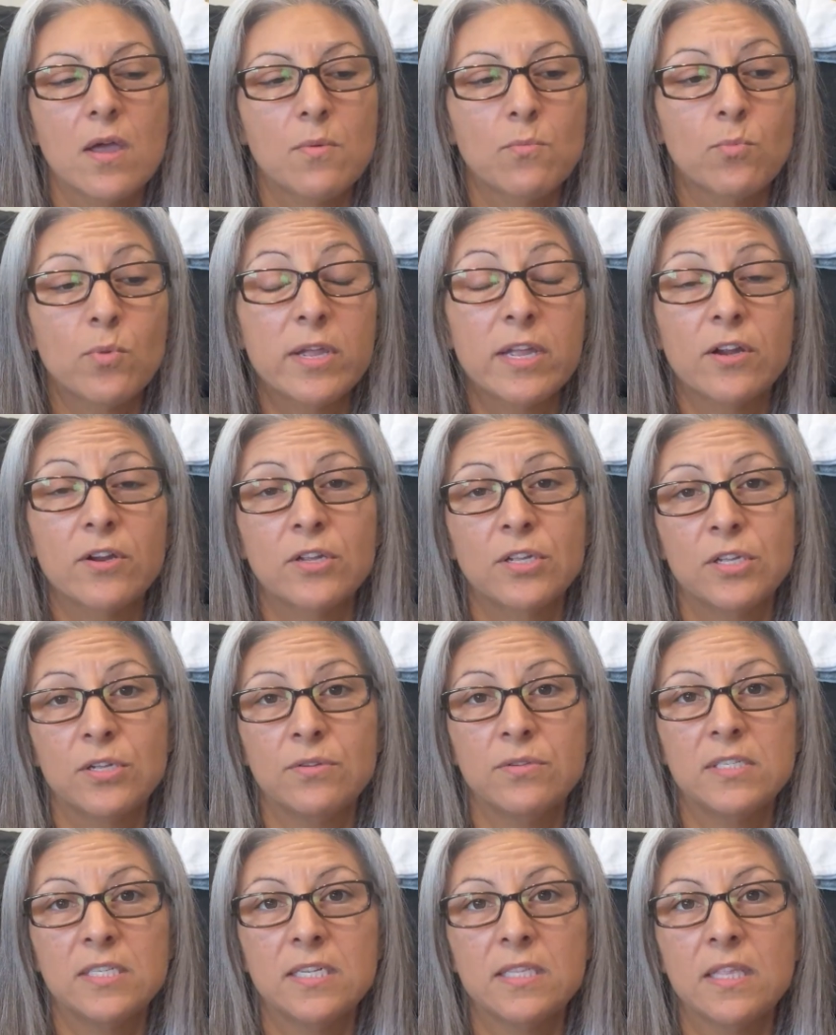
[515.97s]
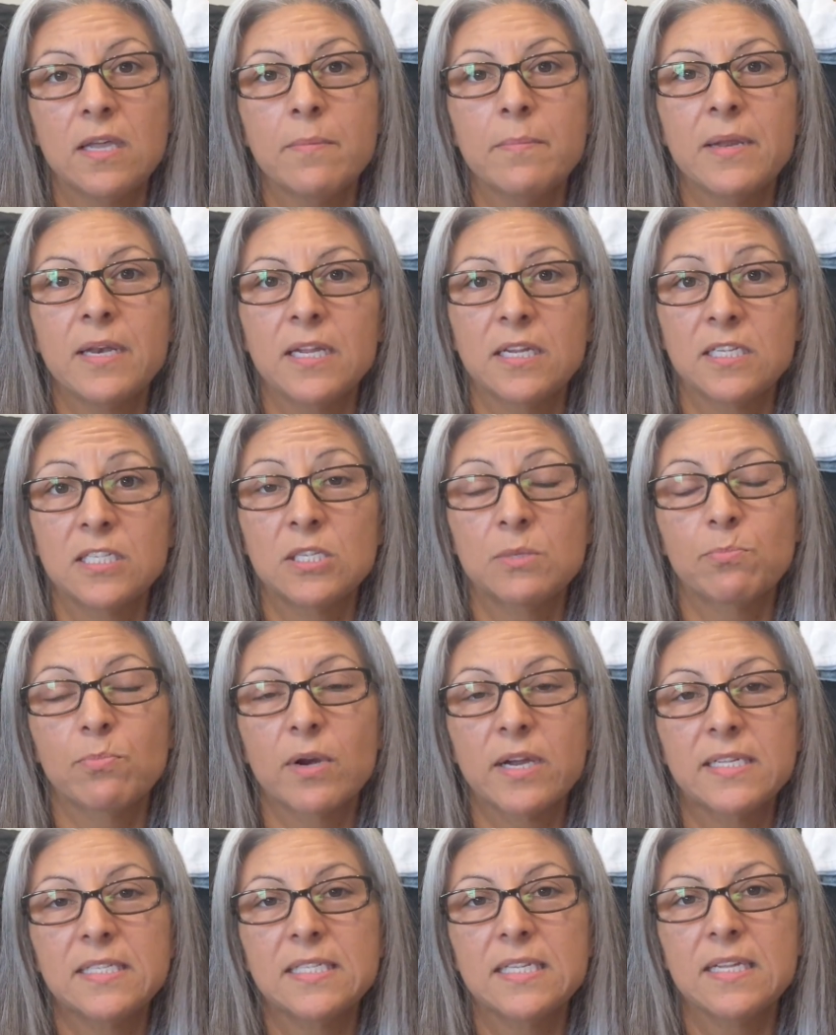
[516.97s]
we are using them and
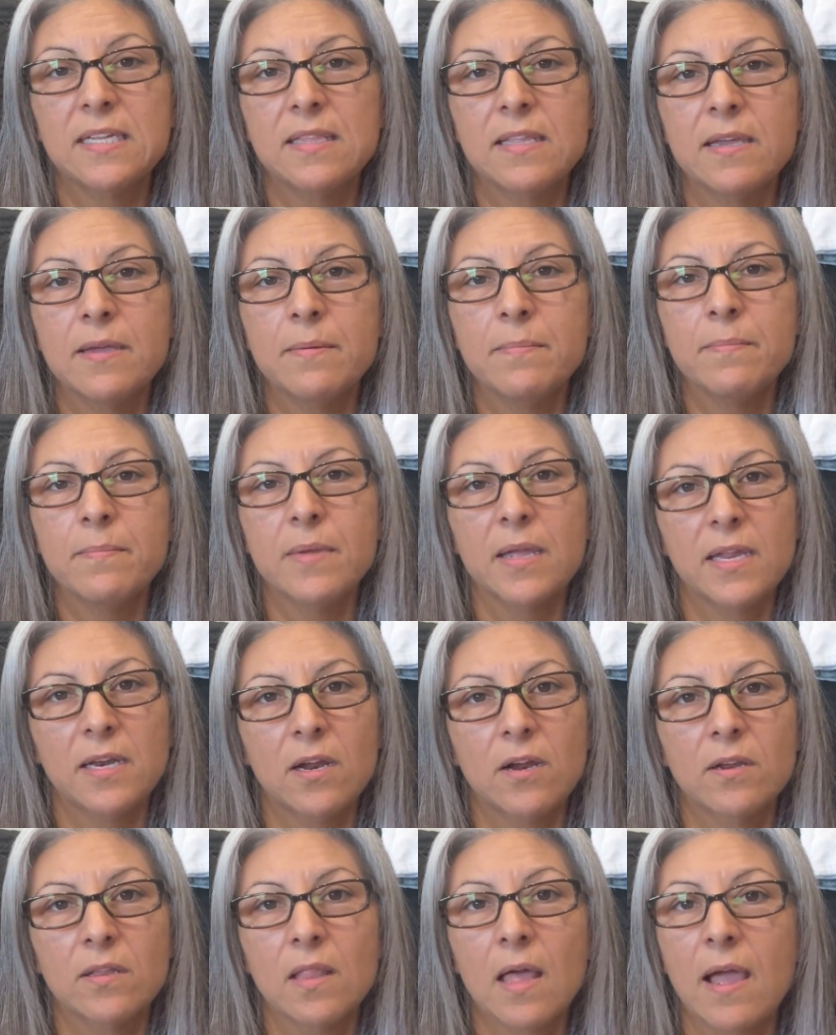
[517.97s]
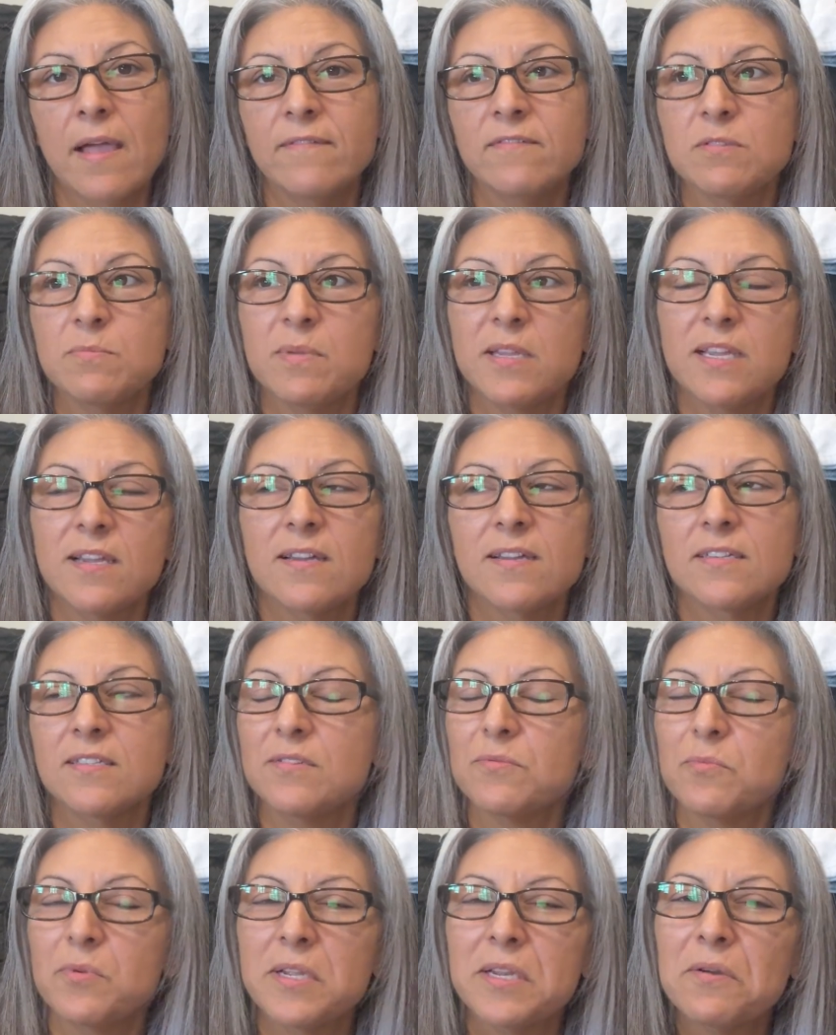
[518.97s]
expressing them in our lives, because
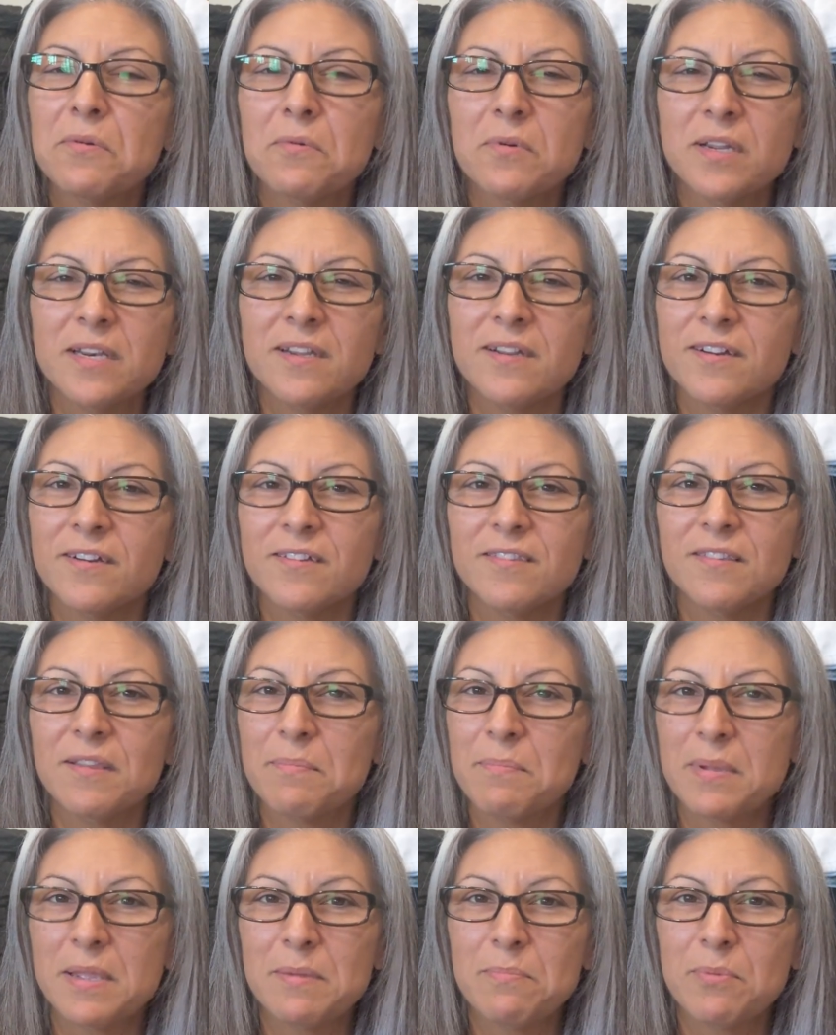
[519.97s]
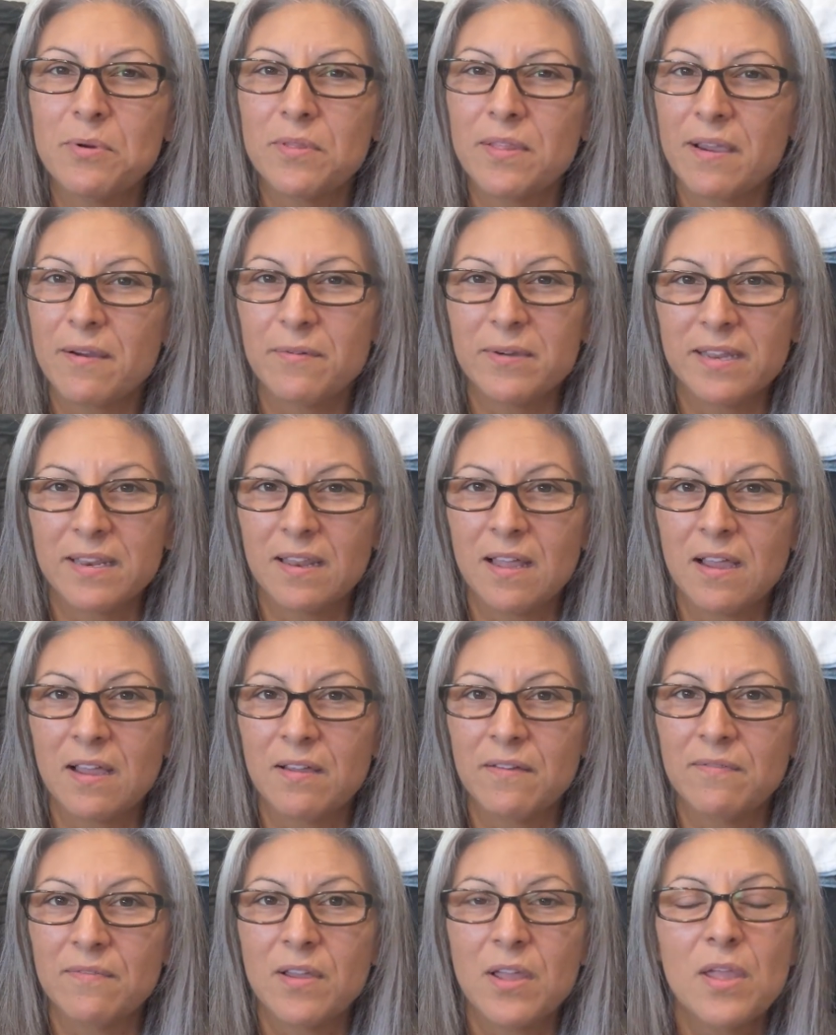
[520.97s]
we don't want to hurt the people that we love,